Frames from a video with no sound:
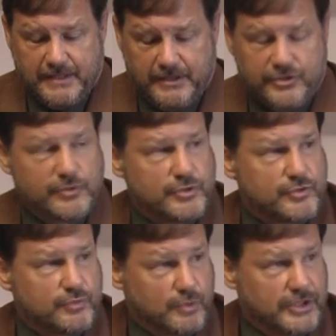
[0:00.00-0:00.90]
This
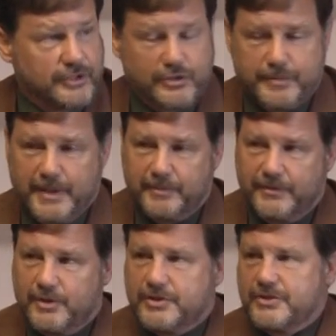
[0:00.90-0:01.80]
was one of those memory
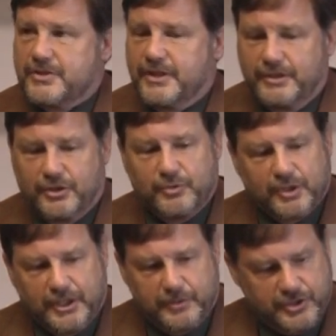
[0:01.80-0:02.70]
verses. I know
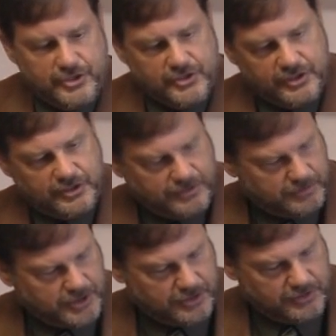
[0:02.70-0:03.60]
when I was just
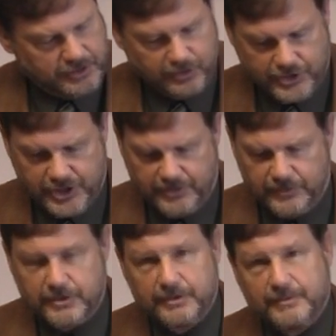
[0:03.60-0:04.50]
a little
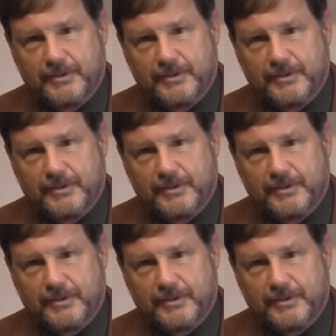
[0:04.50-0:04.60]
shaver